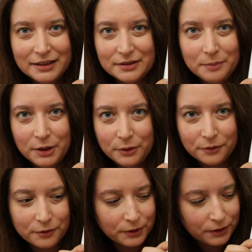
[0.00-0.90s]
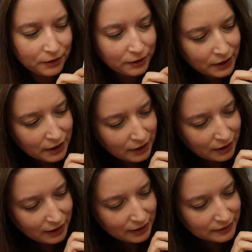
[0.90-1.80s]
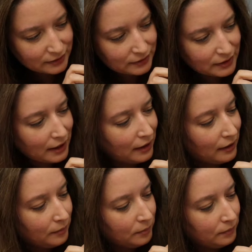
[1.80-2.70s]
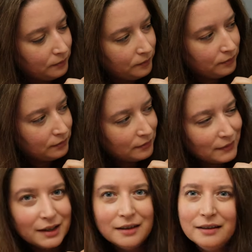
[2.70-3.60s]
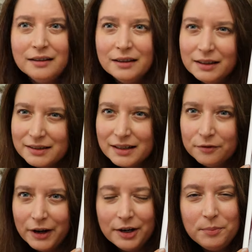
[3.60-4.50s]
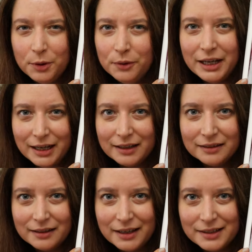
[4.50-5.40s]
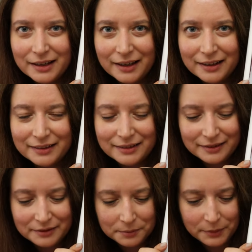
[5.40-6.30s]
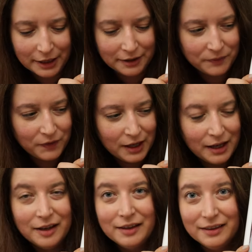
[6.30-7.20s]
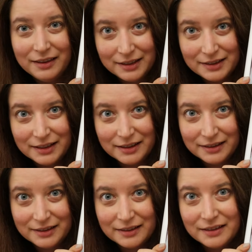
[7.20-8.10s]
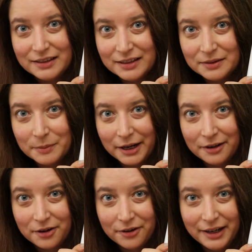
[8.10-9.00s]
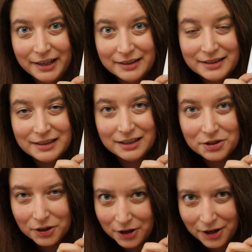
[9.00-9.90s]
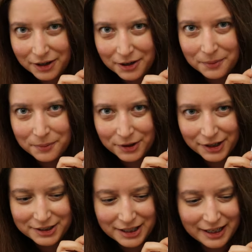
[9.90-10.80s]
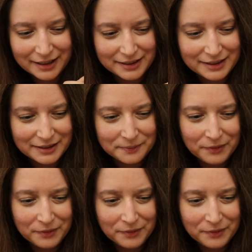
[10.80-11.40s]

It's beautiful. It's very moody, isn't it? But this is my current stitch along project.